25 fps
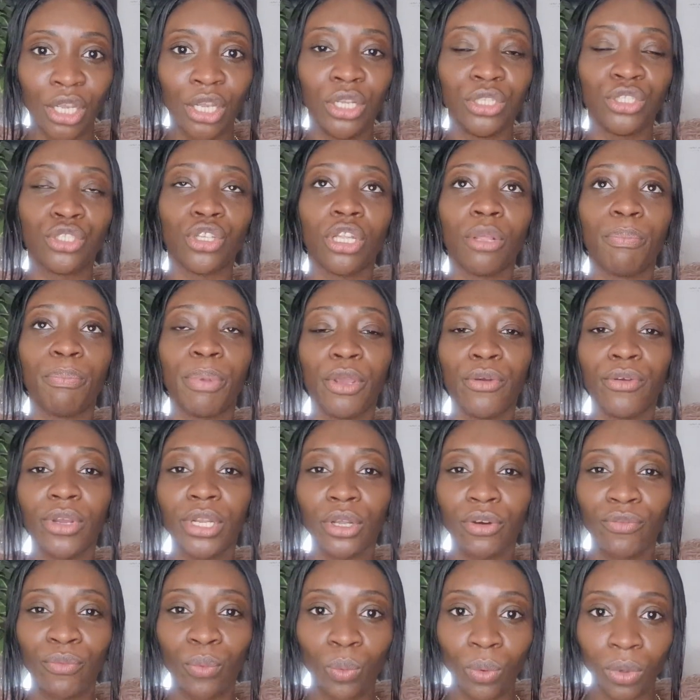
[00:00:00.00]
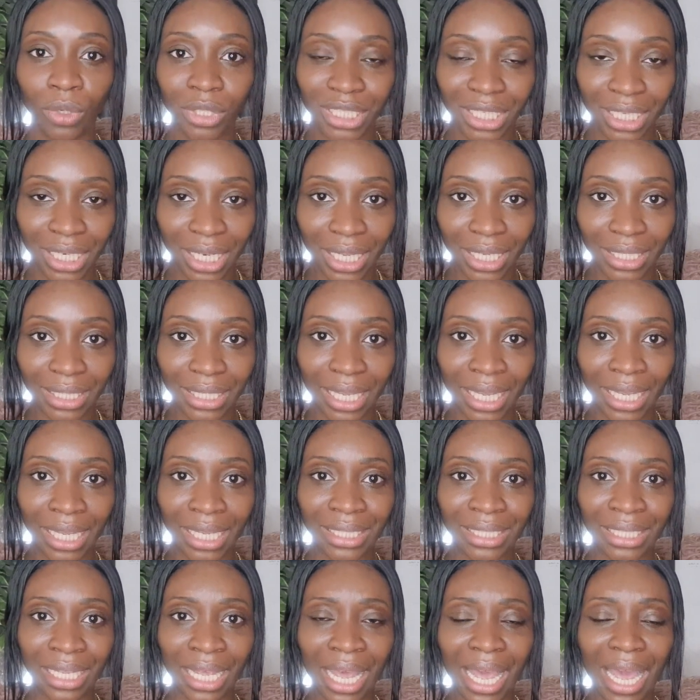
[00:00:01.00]
So the period of wilderness
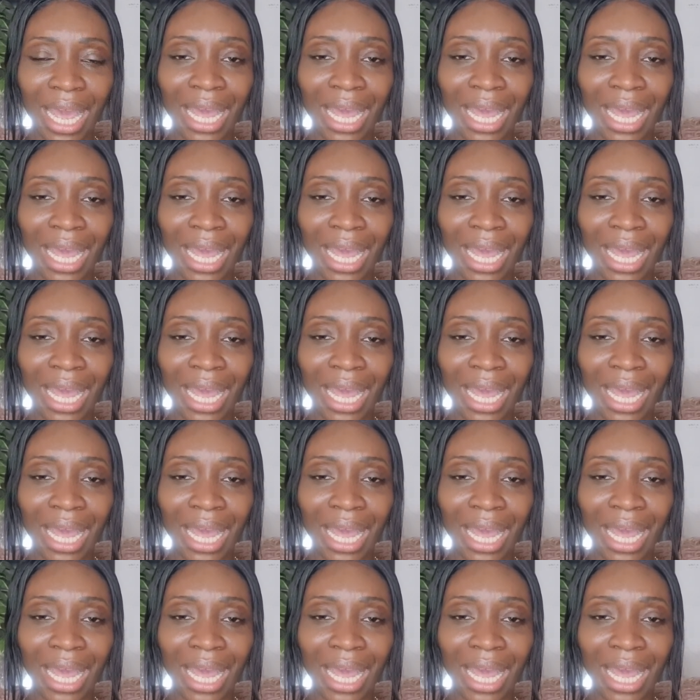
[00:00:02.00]
is